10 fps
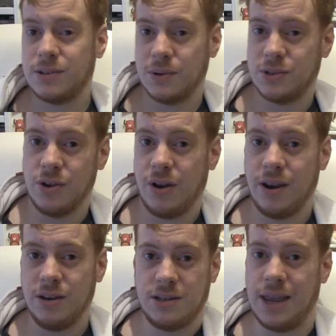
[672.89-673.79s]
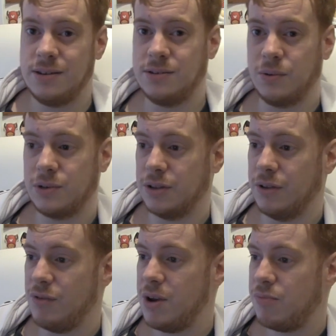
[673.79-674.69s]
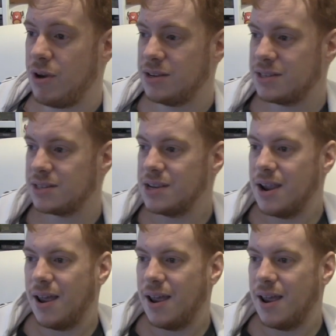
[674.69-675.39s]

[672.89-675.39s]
so it's not like it's getting sold on the reprints.